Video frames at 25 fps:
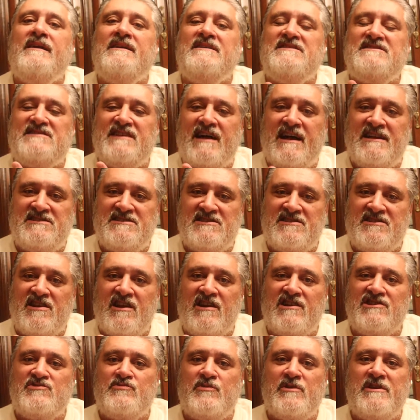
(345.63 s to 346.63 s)
sides of
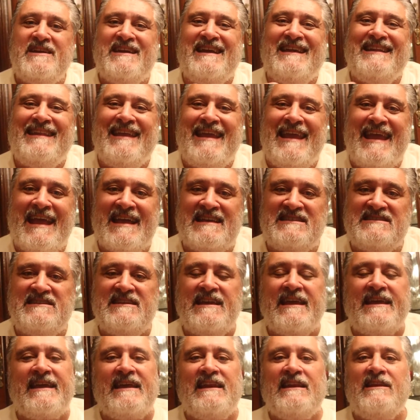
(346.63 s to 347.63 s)
tongues where you get the acid,
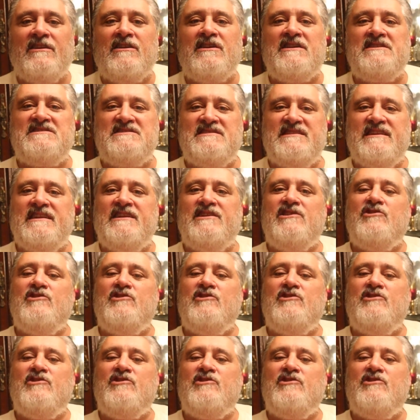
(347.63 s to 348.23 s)
and I get a little acidity.